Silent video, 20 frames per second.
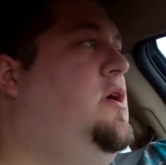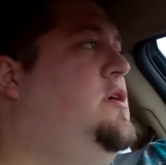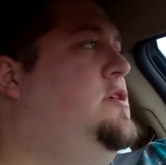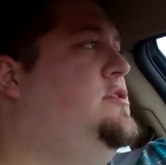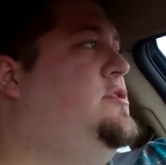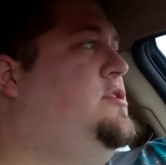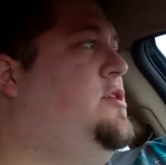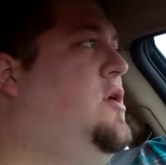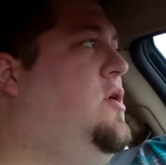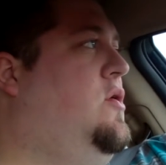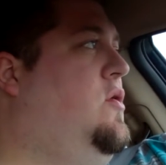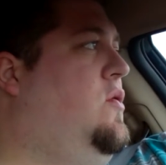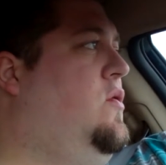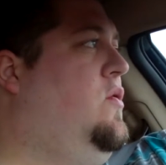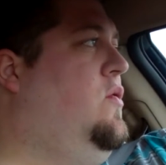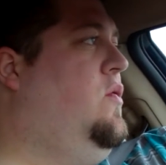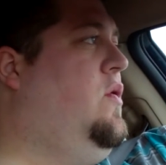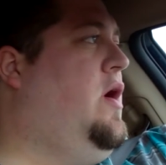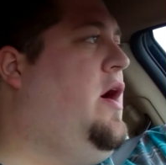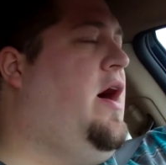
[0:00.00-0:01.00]

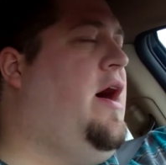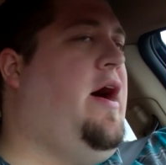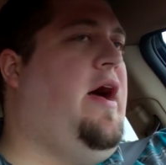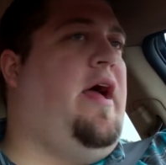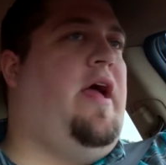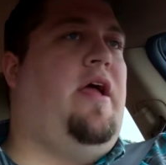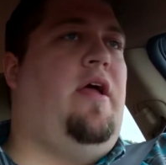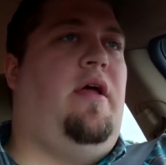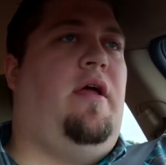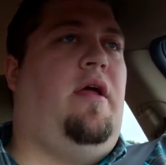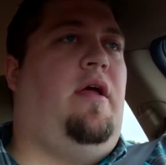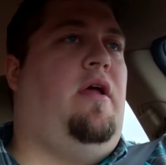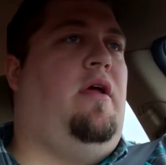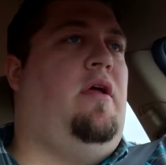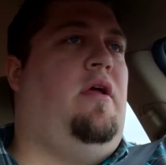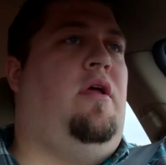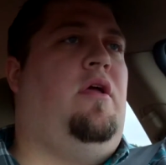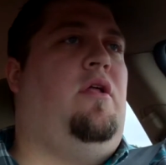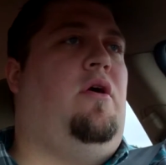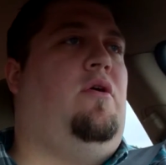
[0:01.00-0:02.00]
So
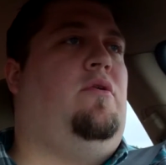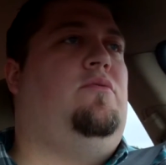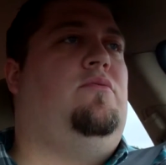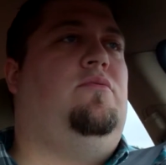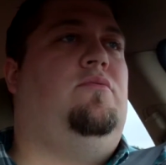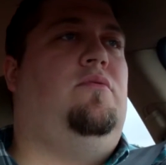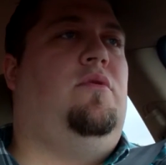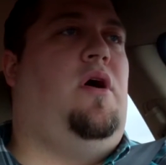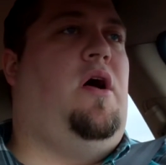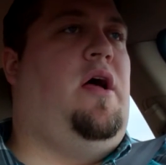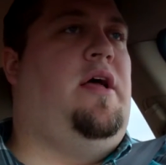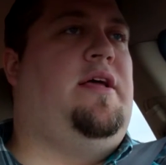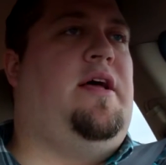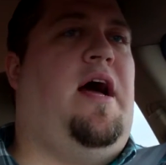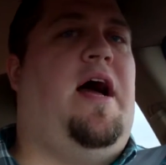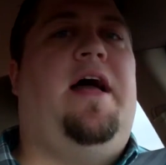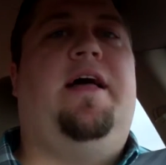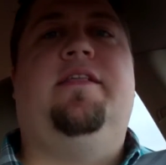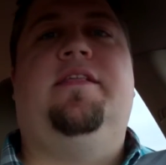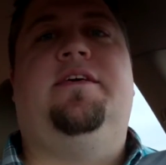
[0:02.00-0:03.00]
I
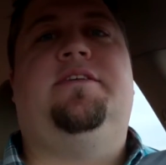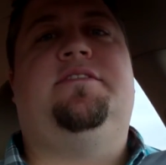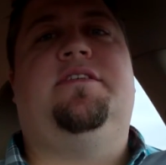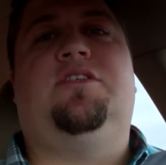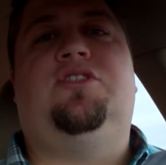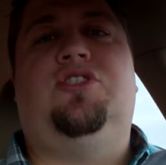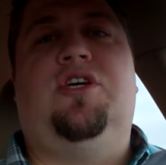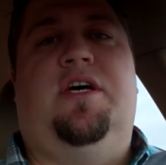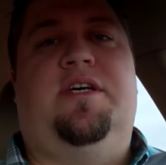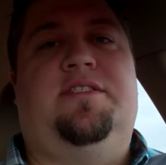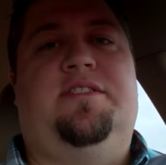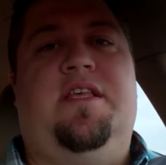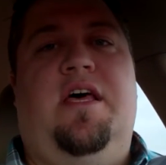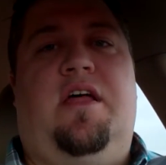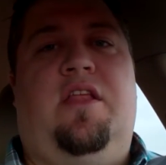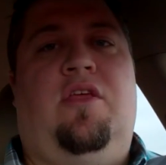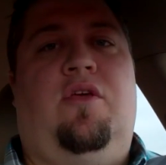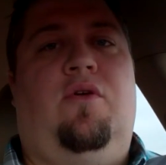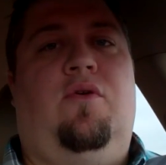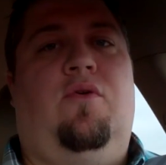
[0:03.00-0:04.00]
highly suggest
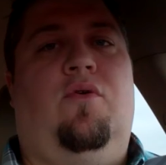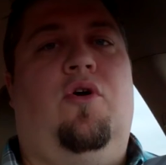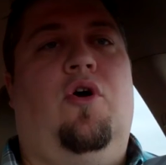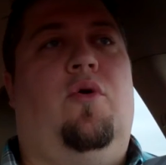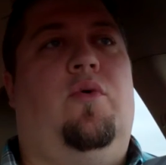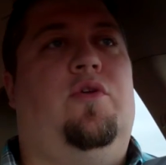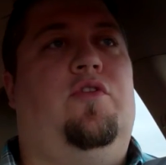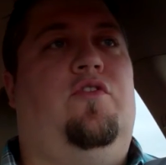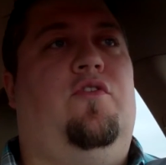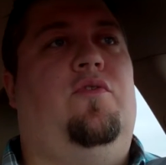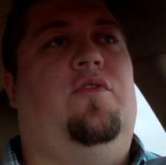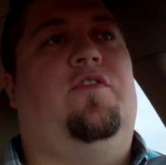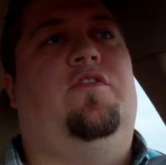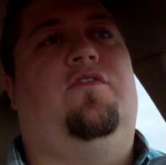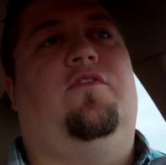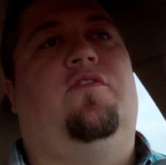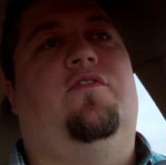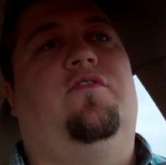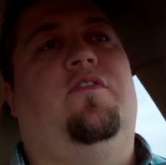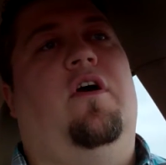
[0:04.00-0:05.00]
that you go and do this
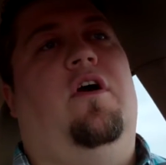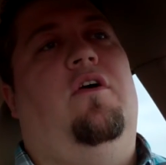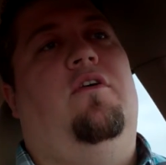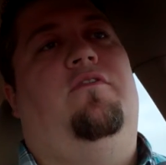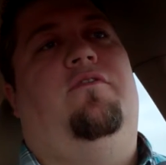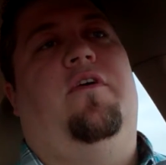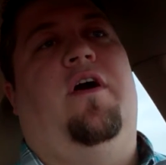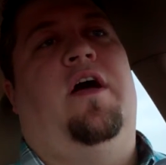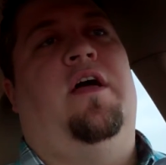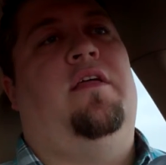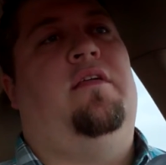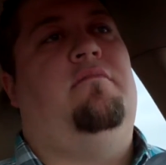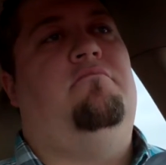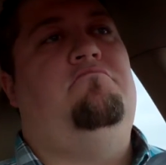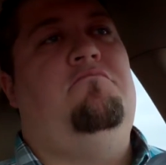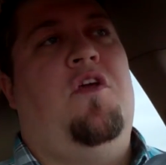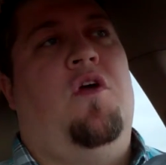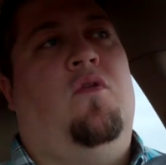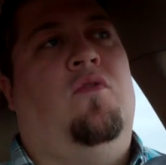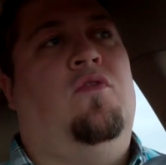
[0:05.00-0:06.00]
yourself. I
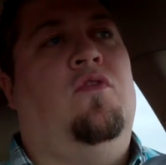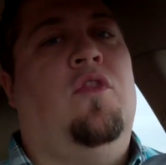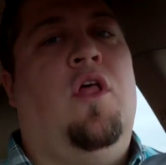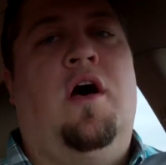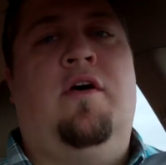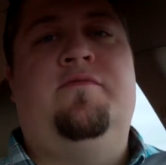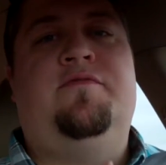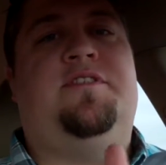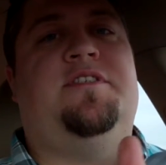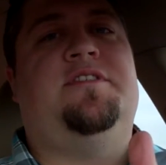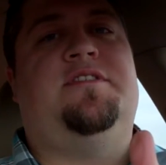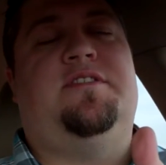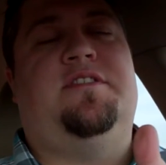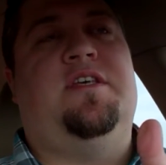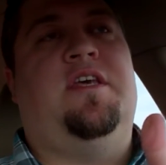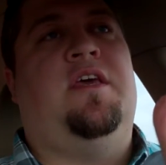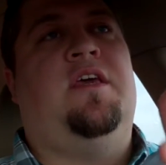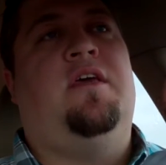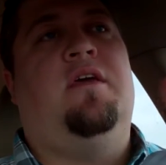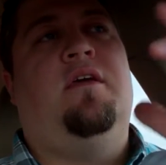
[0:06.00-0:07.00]
love to
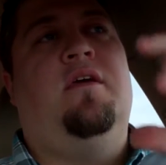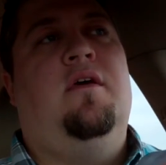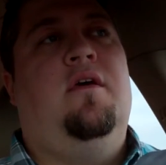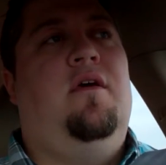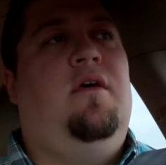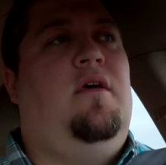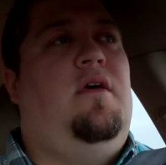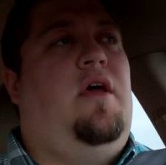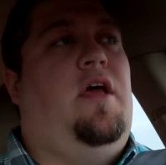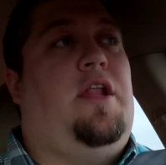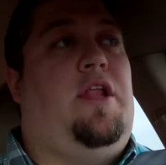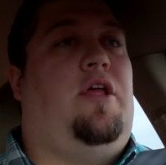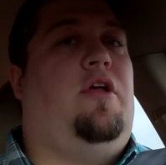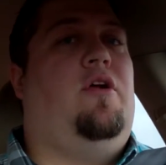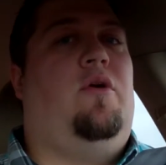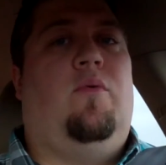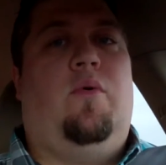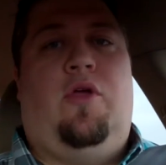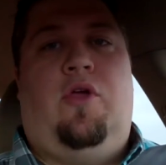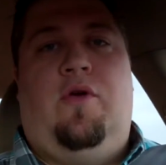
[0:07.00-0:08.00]
see and
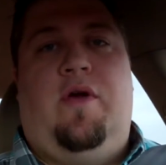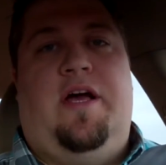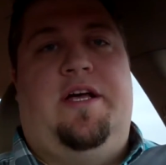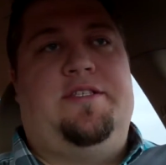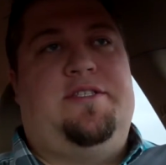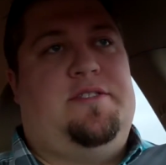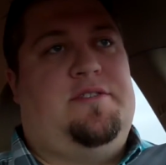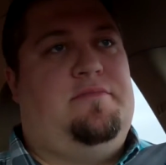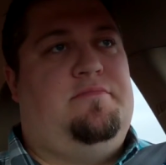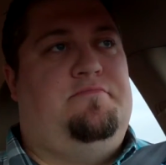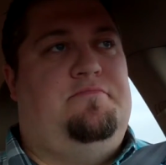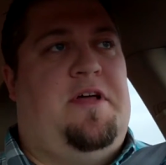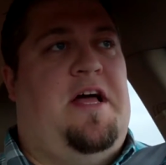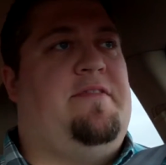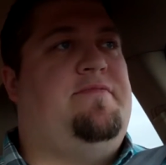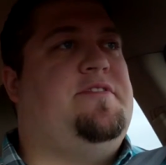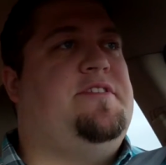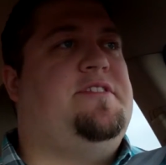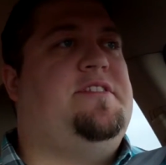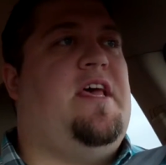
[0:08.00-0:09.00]
hear what you guys
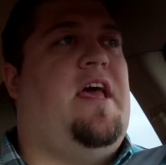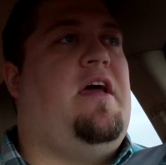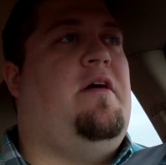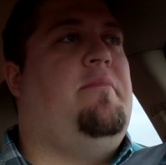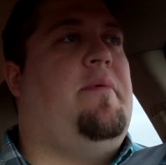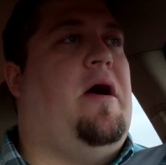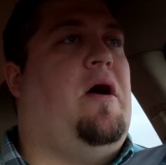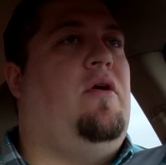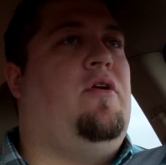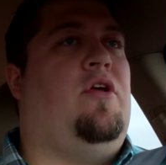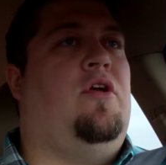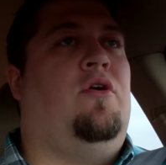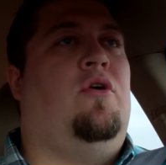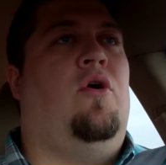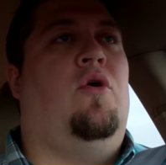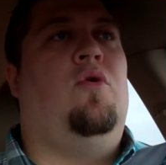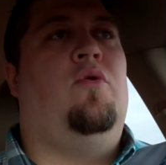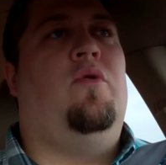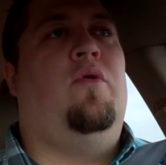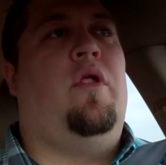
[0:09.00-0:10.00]
have to say about your
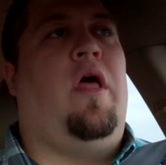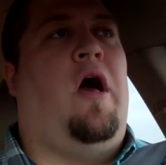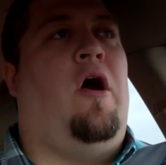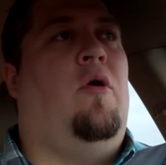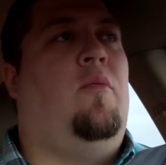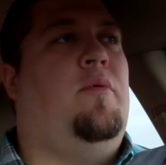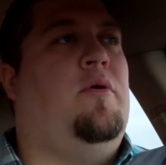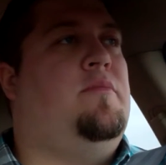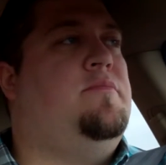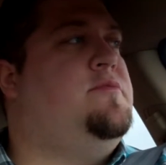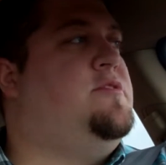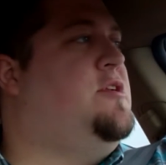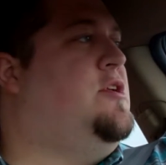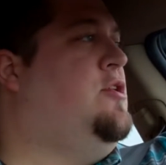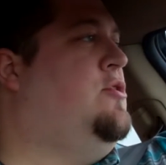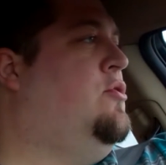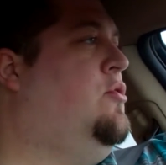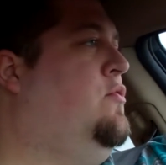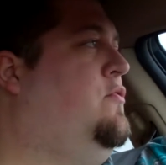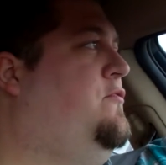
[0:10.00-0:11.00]
own albums and
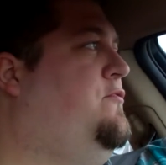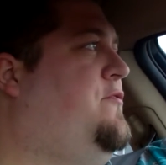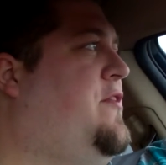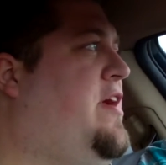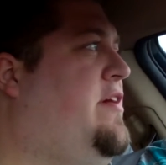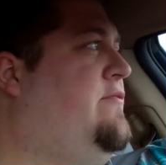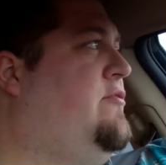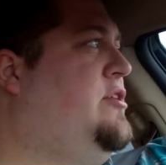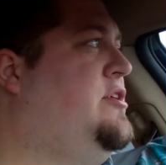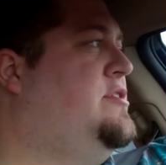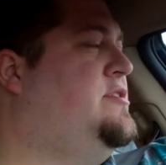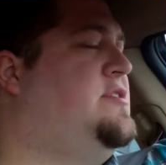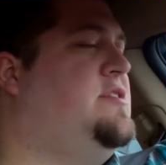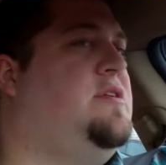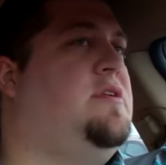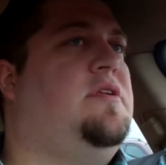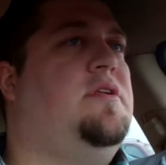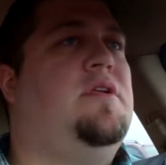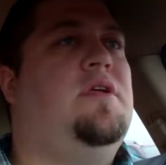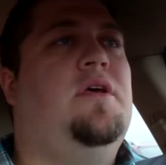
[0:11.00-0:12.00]
your own favorites,
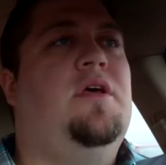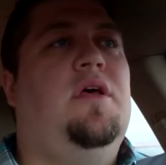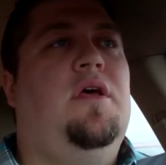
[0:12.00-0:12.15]
and